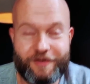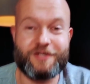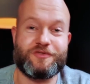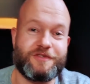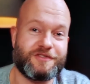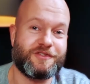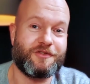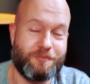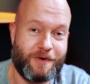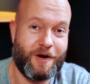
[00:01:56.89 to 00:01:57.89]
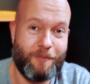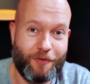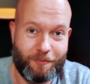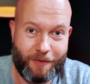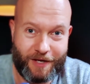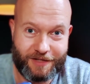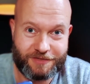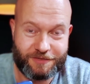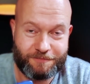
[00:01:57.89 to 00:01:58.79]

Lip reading: interest to paramotor pilots?